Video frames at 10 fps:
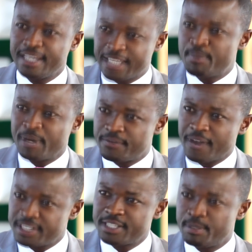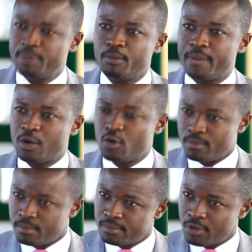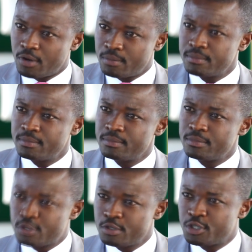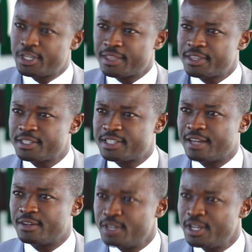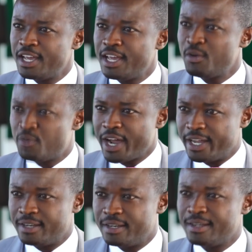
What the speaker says: keep advising people back home to get things done right?